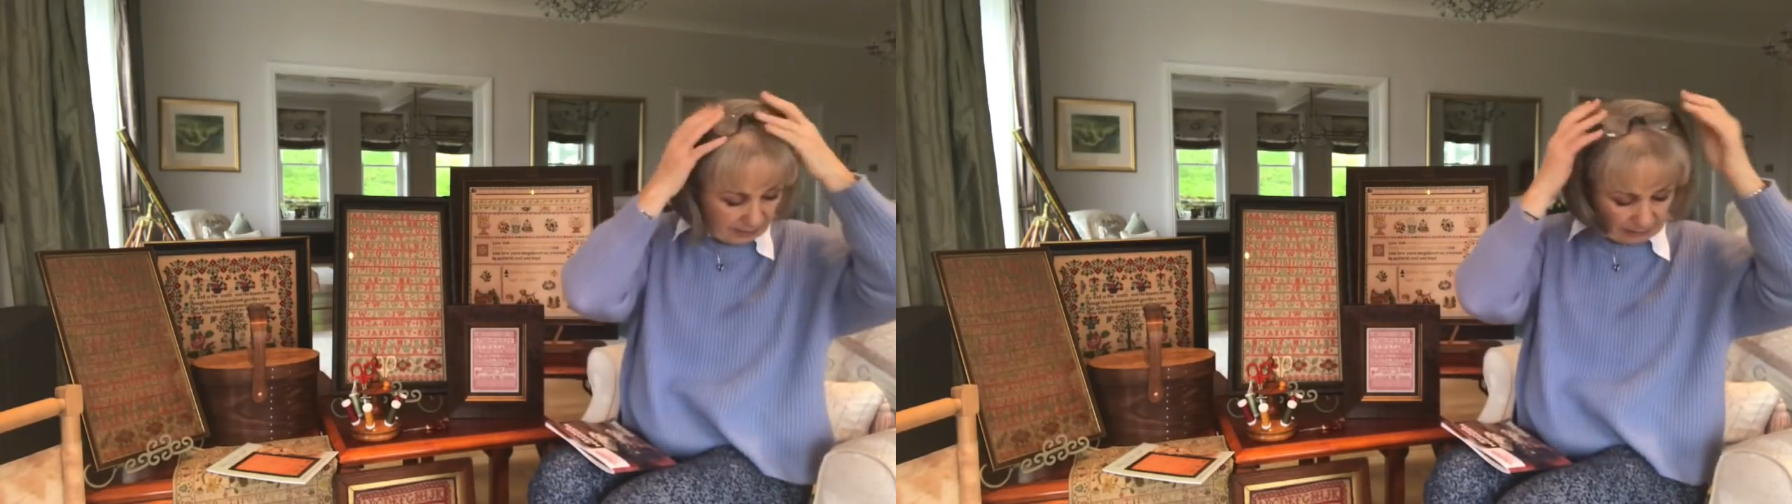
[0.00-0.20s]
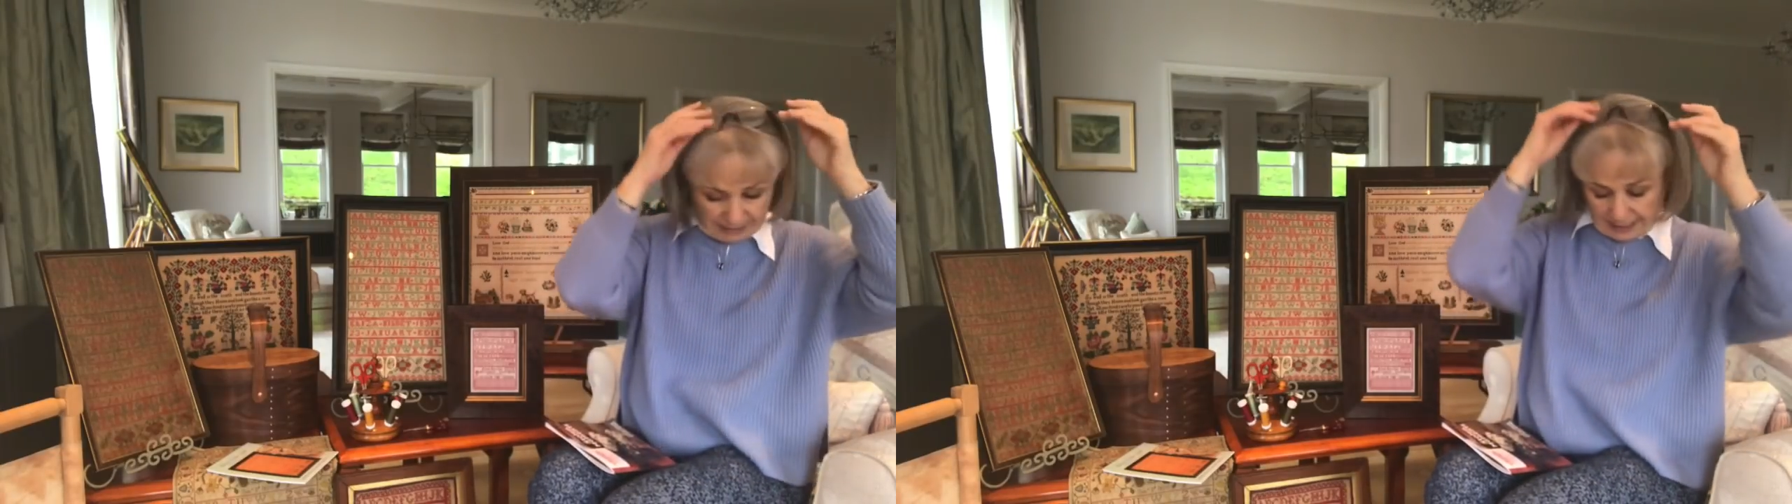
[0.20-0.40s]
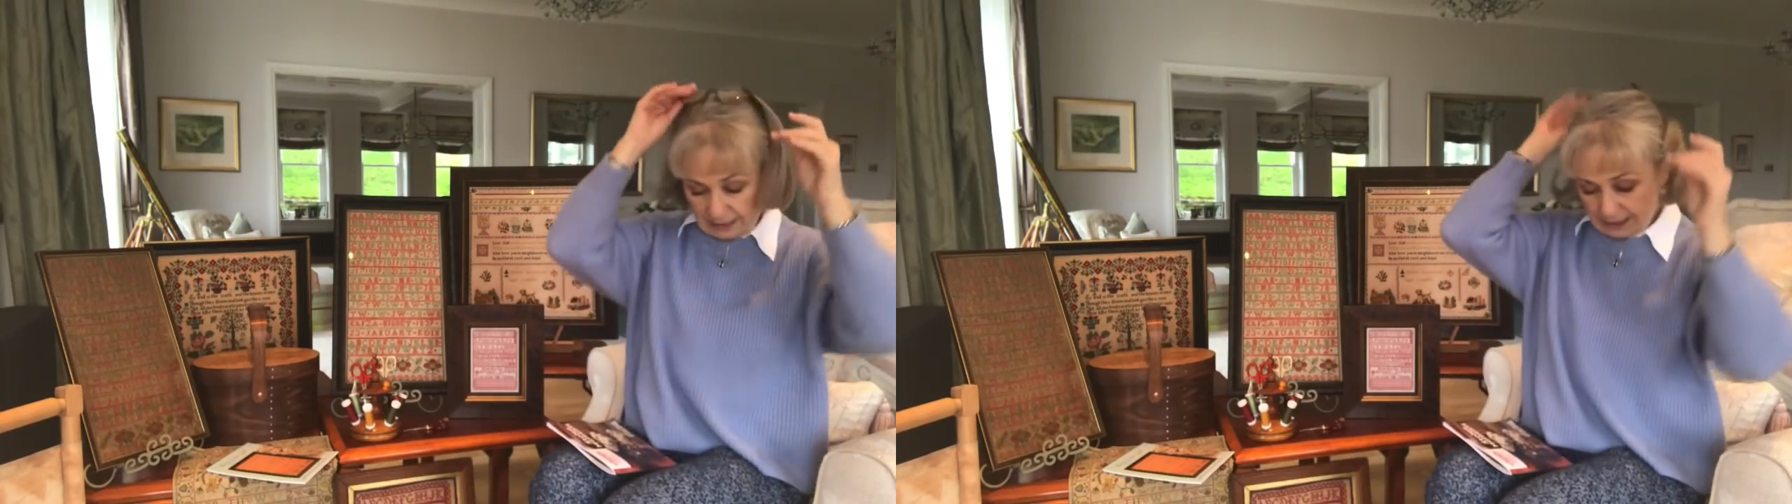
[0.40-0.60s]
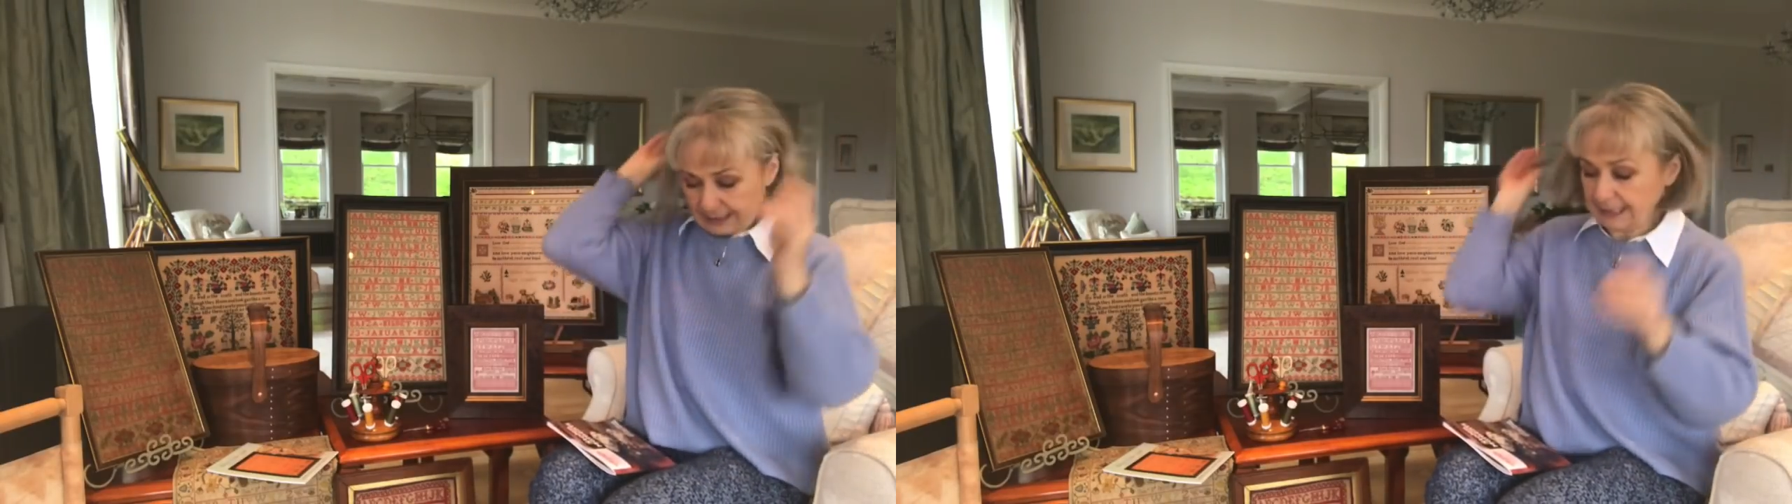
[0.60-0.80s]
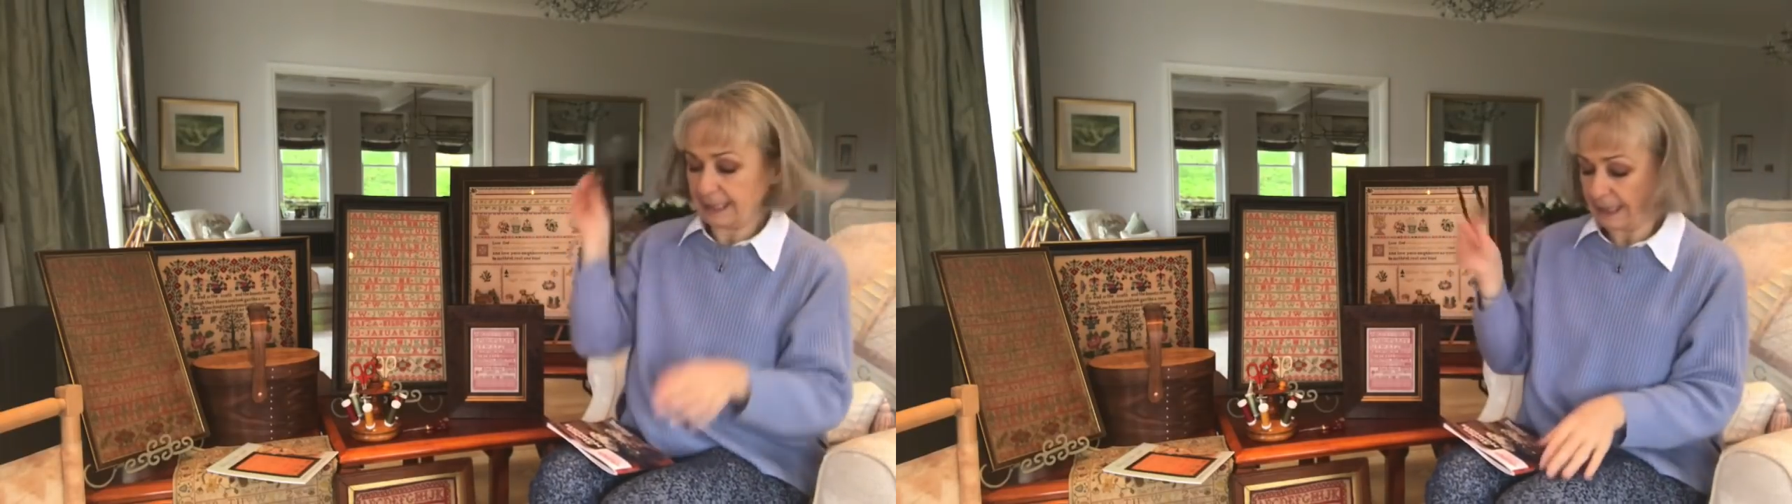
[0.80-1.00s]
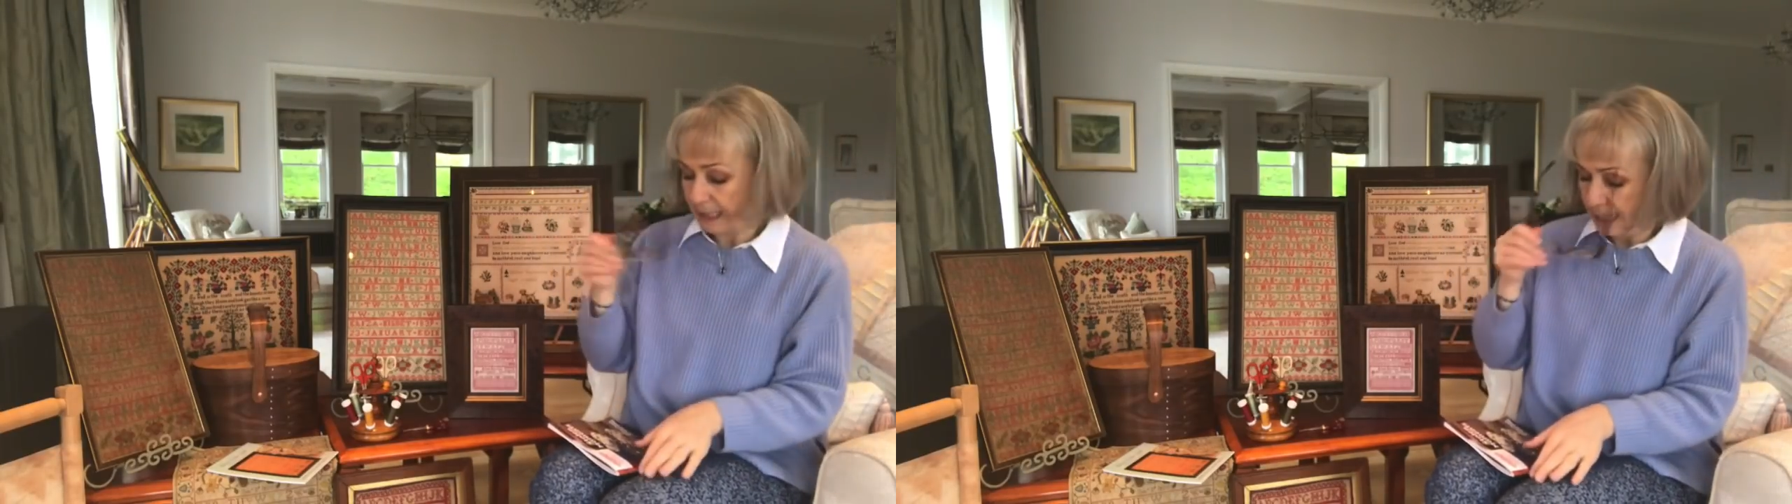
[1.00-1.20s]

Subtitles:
where's my glasses,